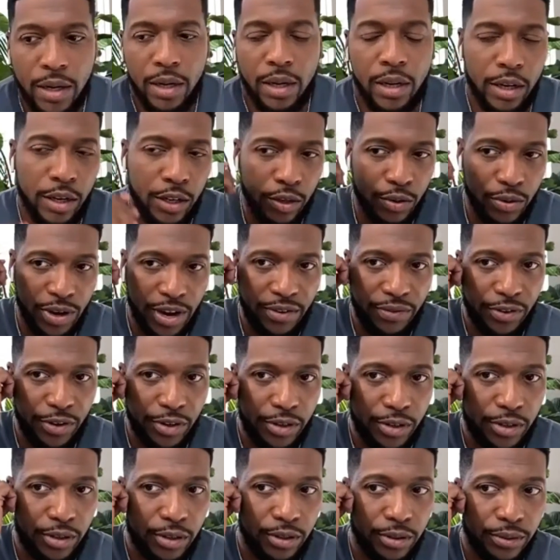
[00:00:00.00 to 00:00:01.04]
You
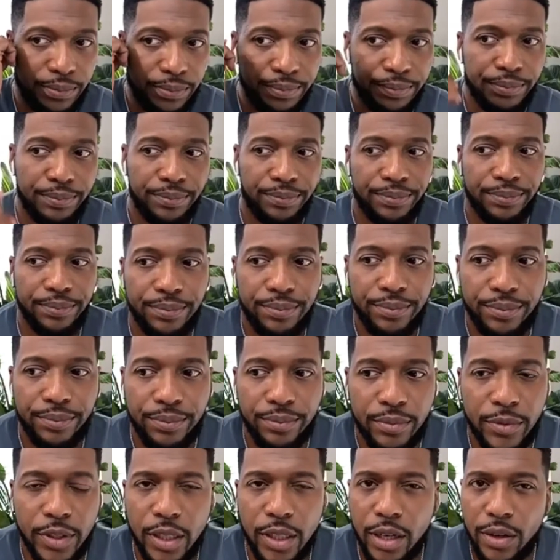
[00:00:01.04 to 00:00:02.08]
never
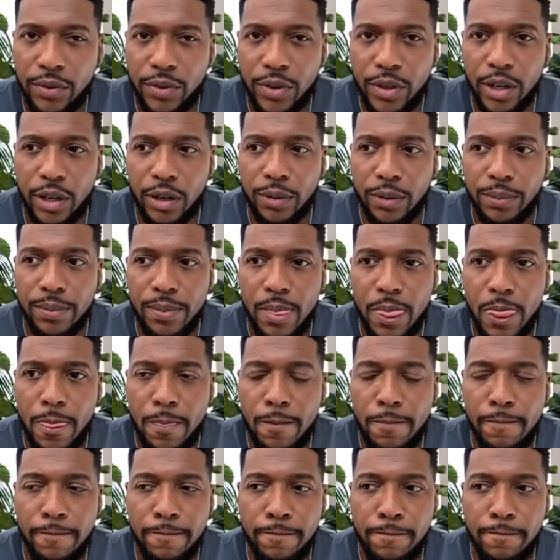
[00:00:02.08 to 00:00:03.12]
know.
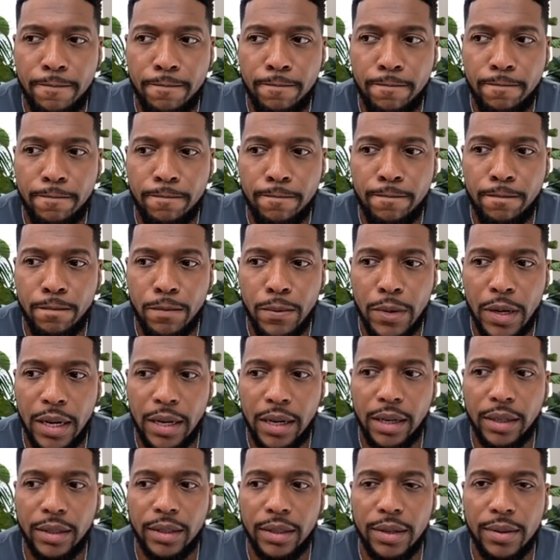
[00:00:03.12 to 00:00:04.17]
I
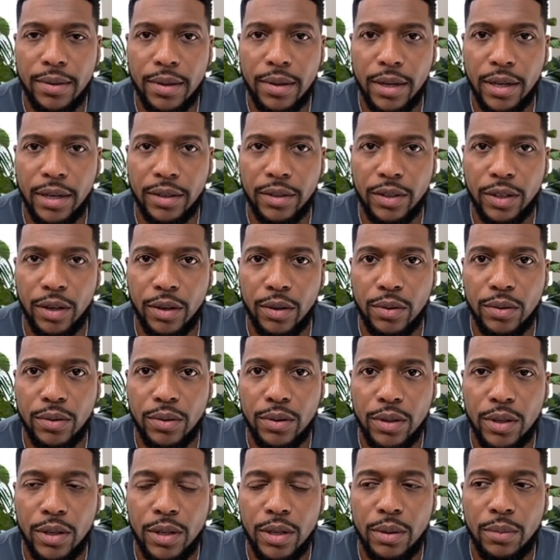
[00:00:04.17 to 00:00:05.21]
like to think so,
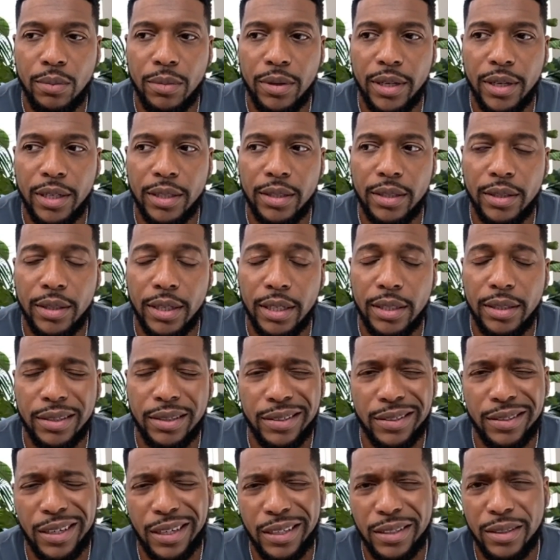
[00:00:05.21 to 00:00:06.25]
but that's
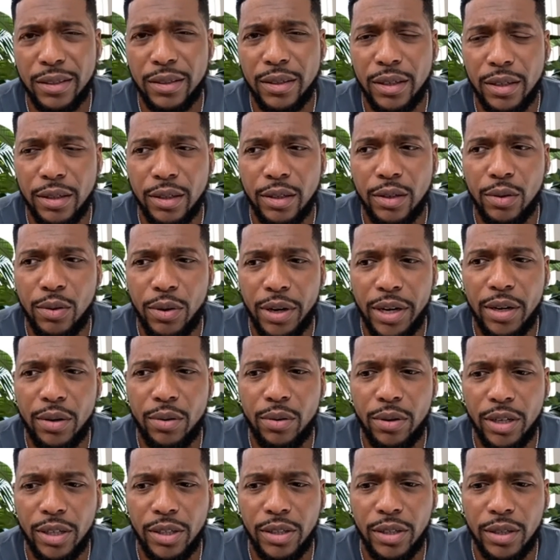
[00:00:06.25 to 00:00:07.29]
another great
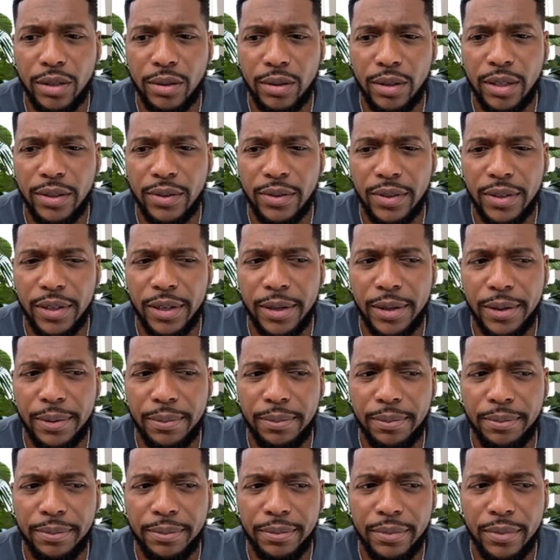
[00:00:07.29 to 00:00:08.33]
question, because
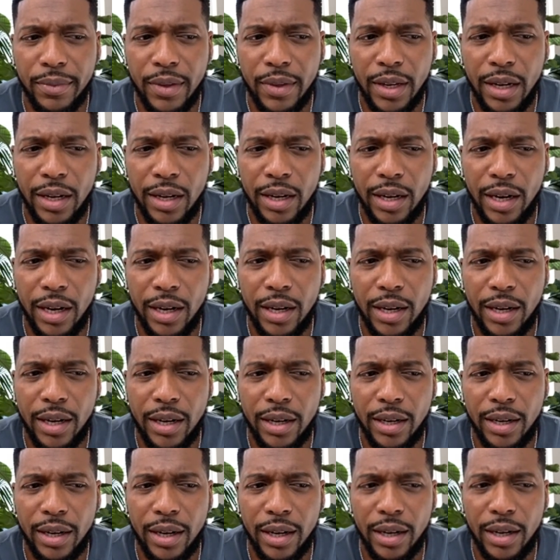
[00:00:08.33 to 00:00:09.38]

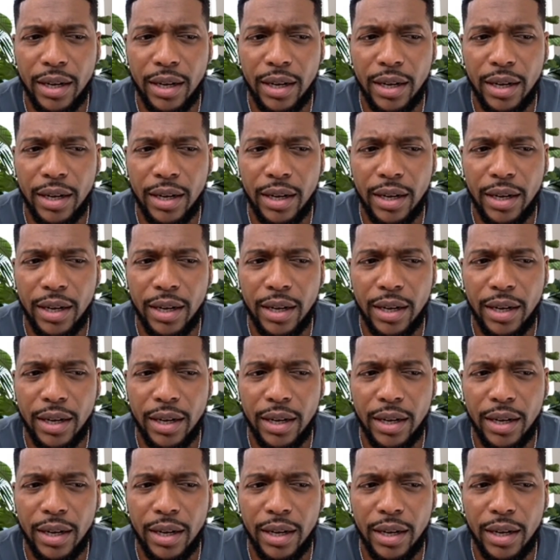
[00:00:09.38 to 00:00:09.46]
I'd